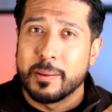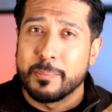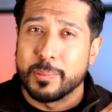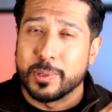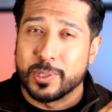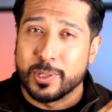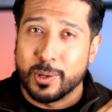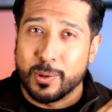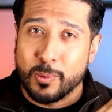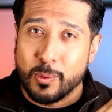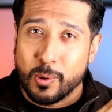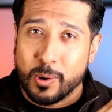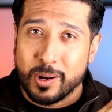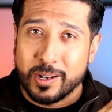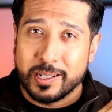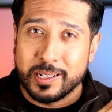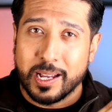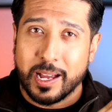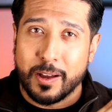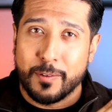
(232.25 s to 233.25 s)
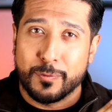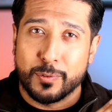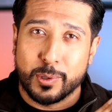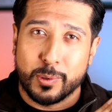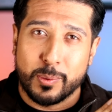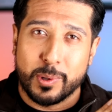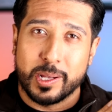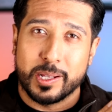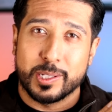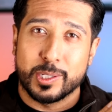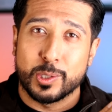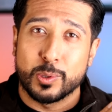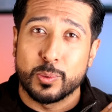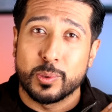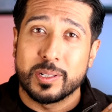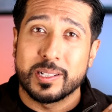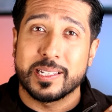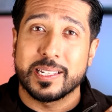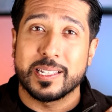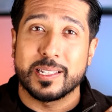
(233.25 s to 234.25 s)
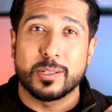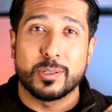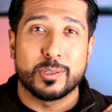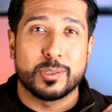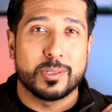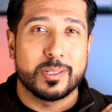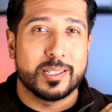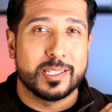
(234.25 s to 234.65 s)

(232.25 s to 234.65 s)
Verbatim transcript: But don't worry, after a while you will get used